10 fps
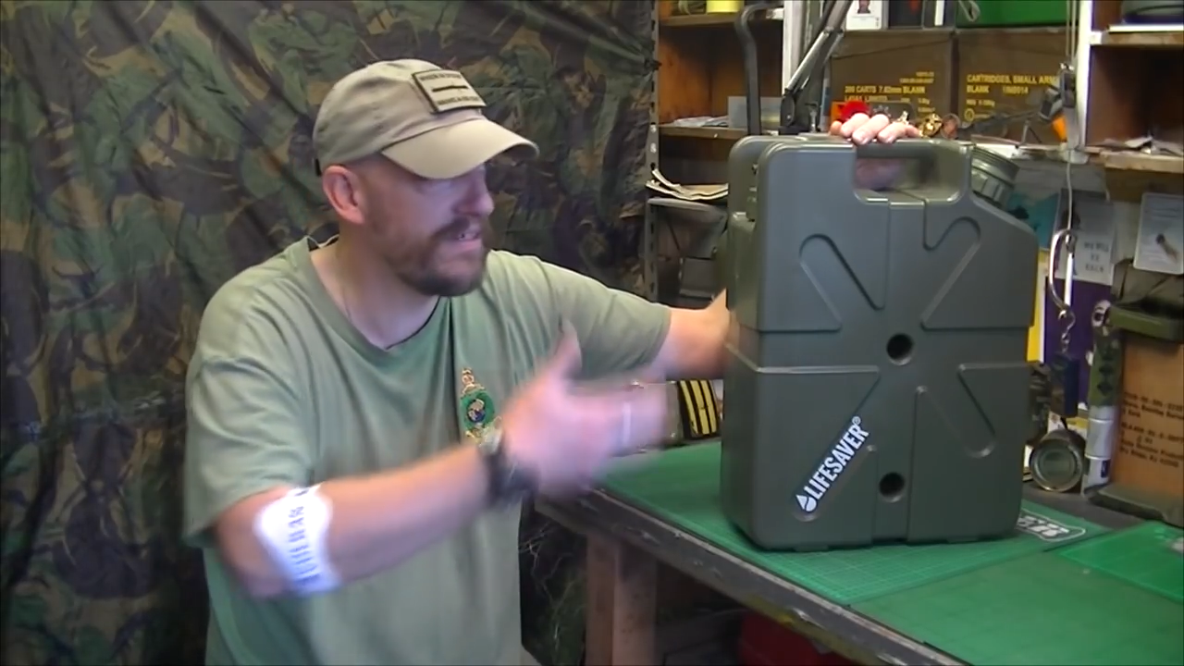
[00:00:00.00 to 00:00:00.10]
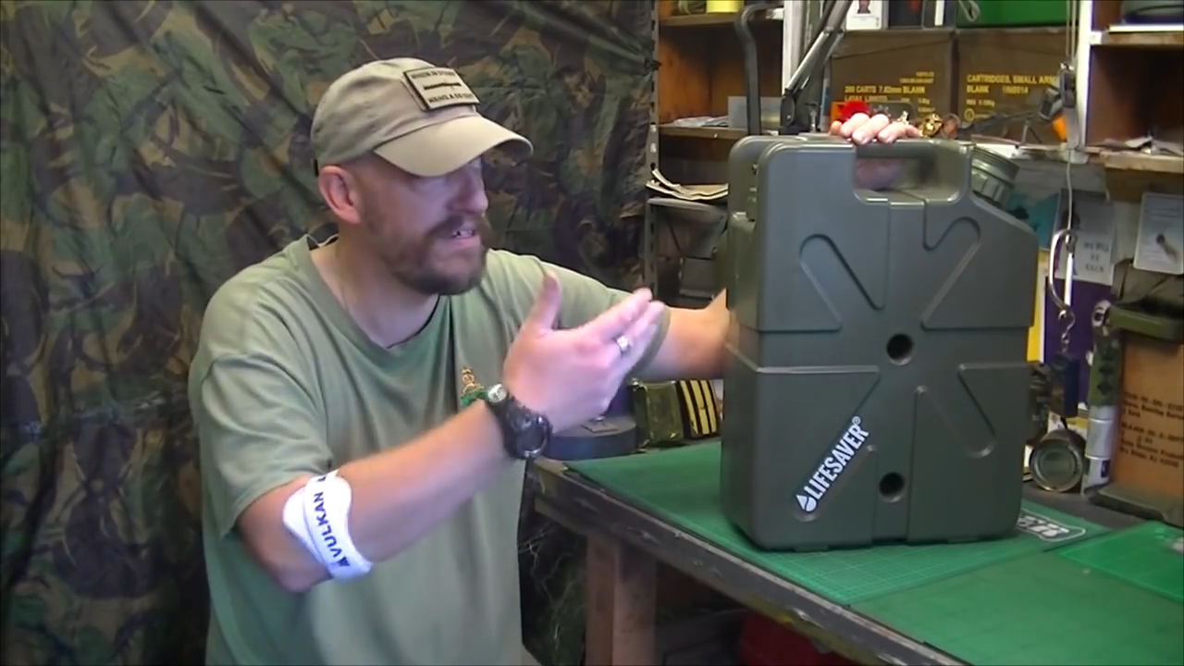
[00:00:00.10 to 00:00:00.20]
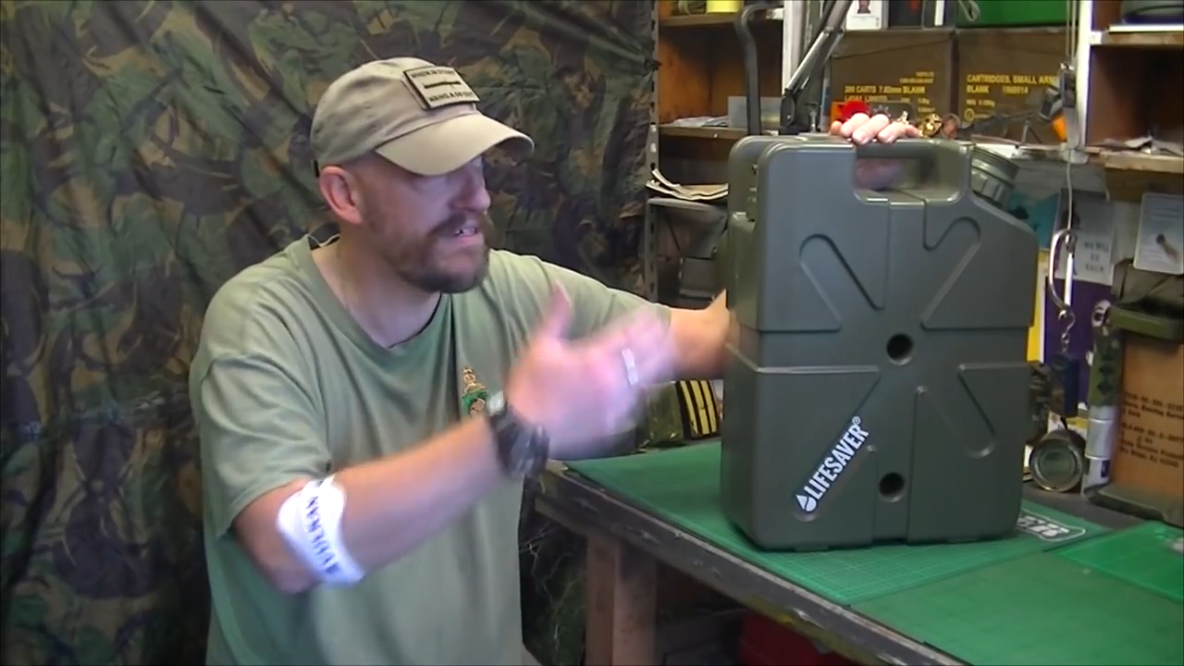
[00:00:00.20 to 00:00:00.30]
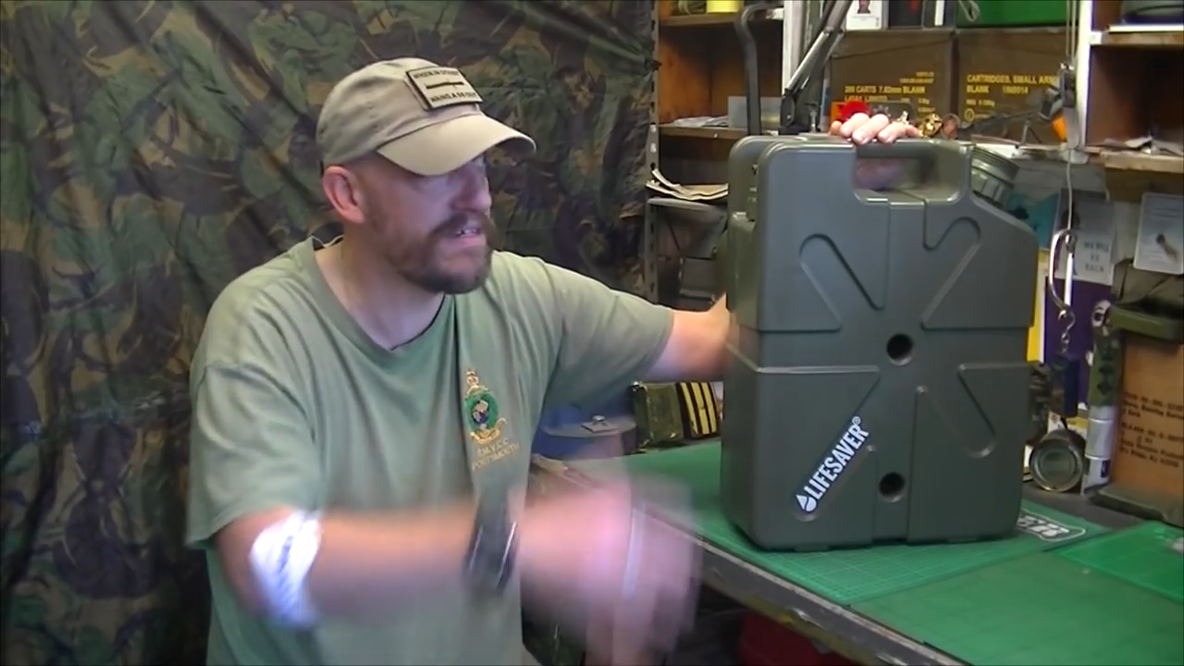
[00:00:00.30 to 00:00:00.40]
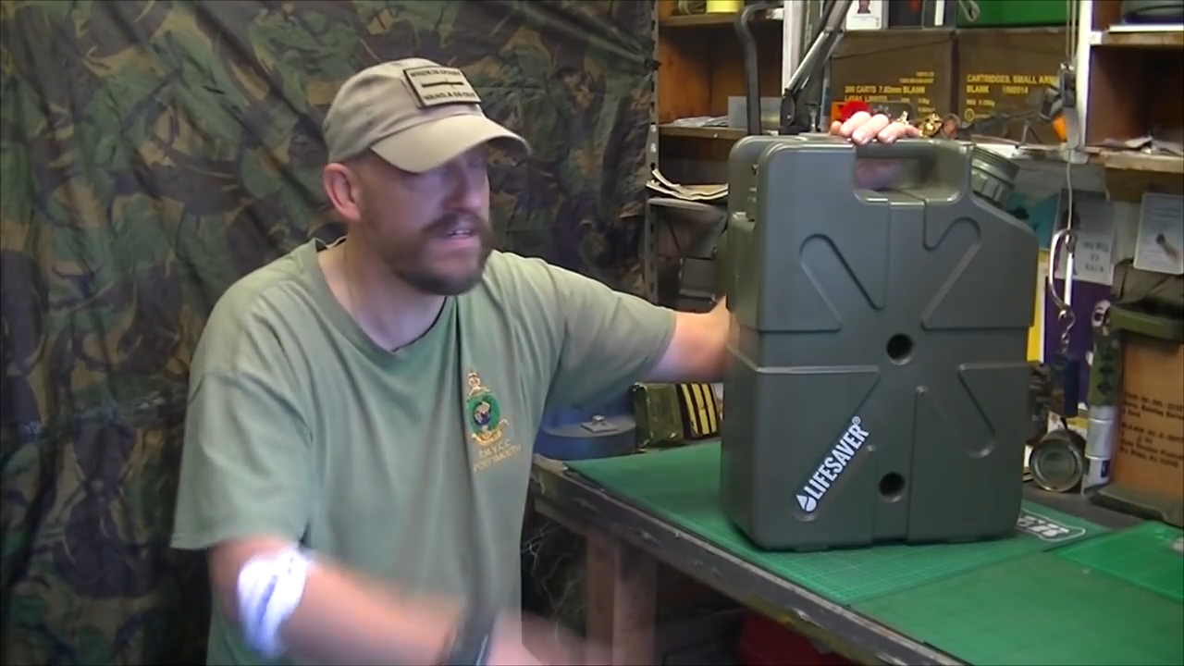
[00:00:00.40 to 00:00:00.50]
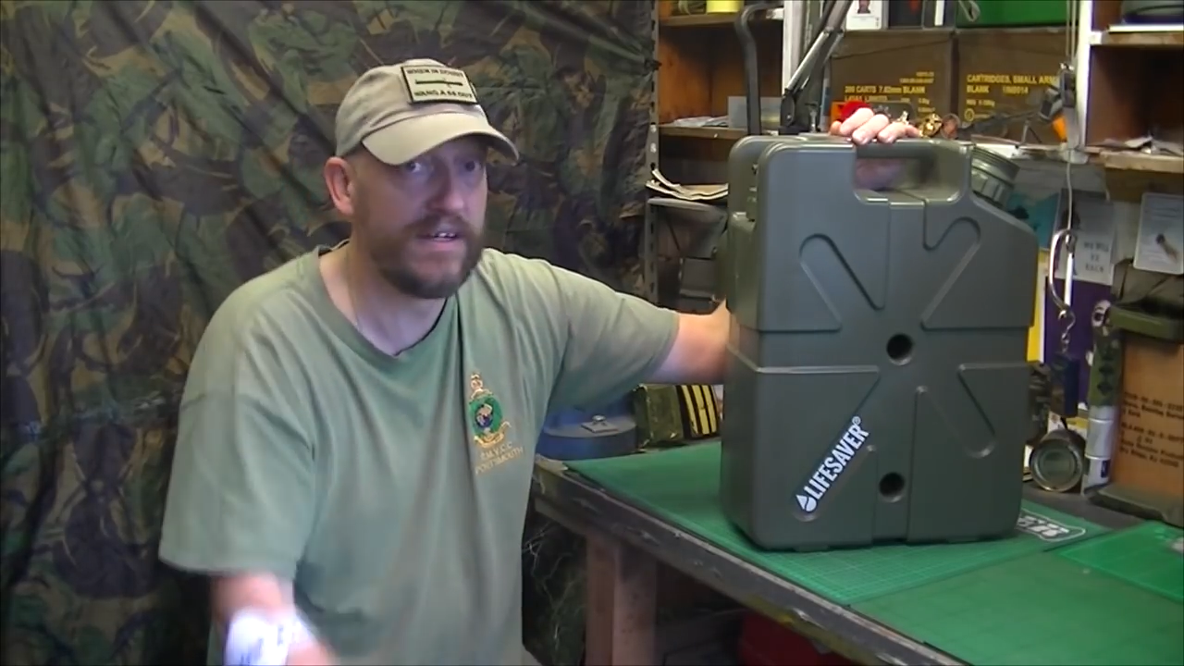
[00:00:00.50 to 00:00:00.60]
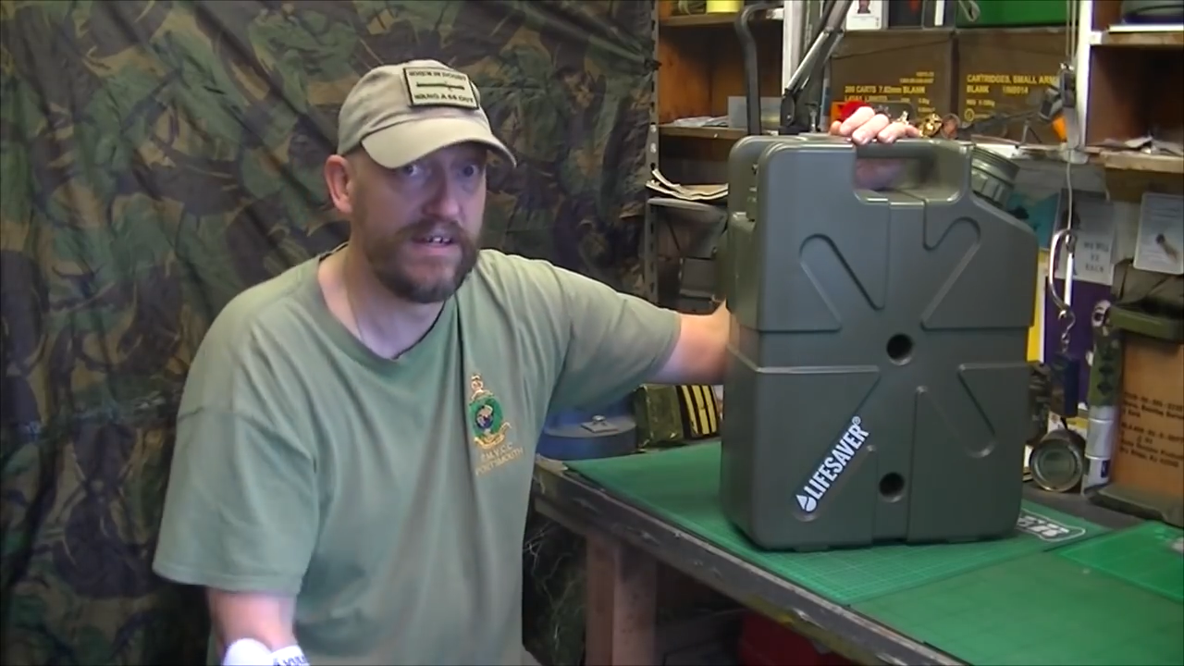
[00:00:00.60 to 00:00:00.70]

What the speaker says: is,